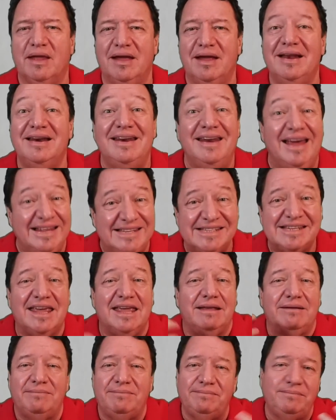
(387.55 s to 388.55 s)
Let's
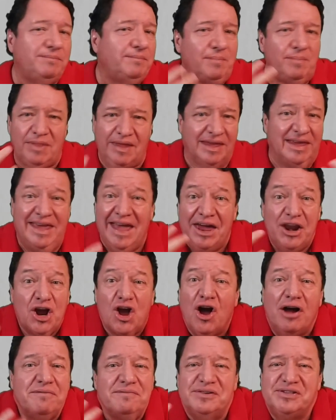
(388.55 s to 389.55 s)
get a
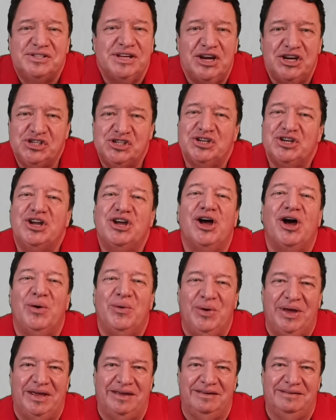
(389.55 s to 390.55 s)
conversation
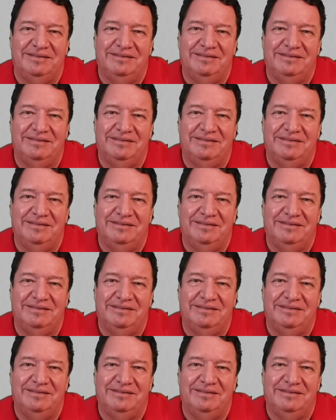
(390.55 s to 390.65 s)
going.